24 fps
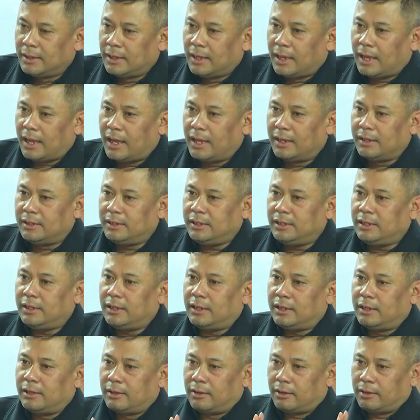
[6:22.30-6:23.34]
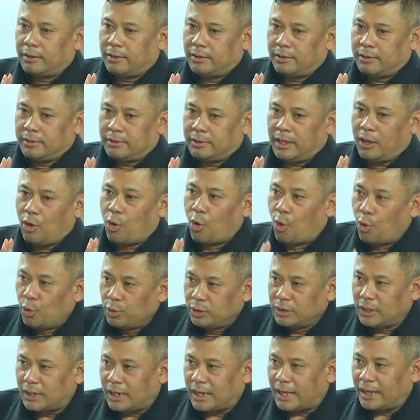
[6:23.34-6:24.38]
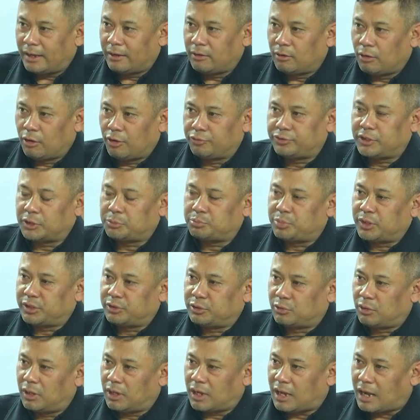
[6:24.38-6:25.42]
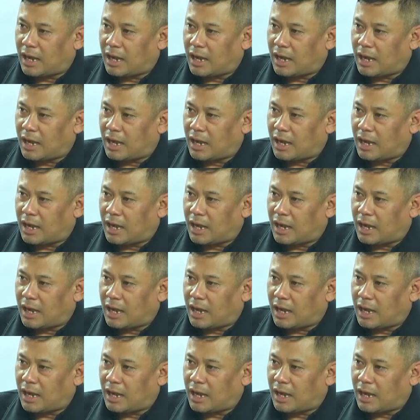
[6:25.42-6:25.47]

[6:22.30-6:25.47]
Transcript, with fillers: and the, they own the land of that particular